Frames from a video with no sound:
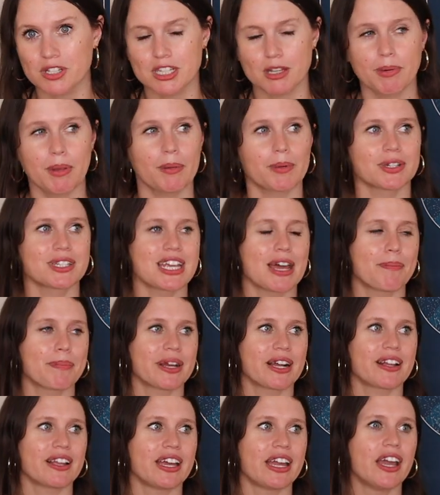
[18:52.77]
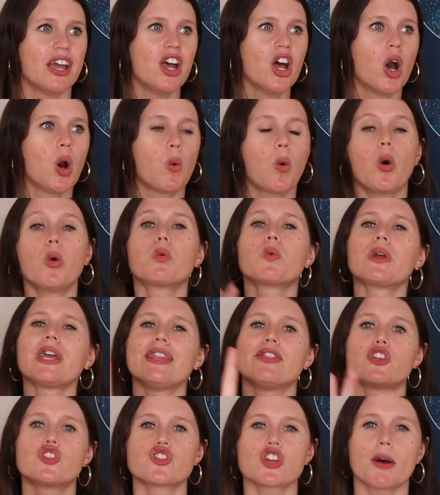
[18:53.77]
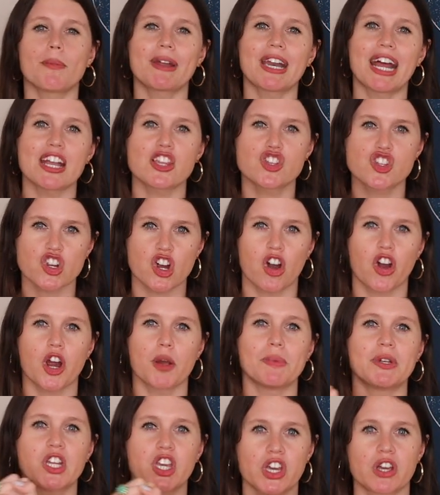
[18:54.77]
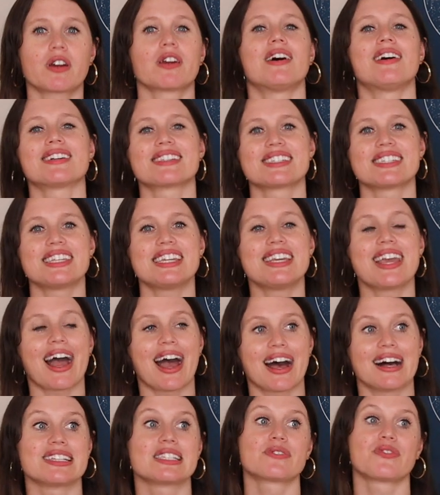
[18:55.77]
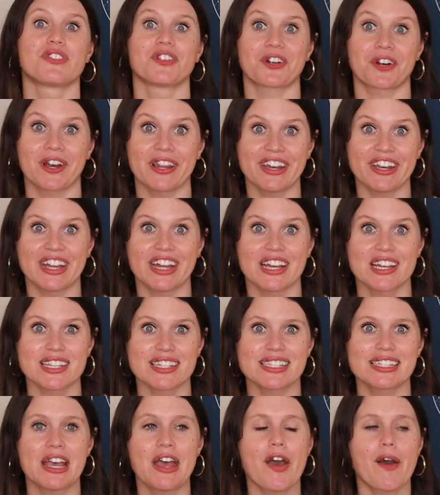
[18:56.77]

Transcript: So people typically will read the Gemini charm and curiosity as flirtiness,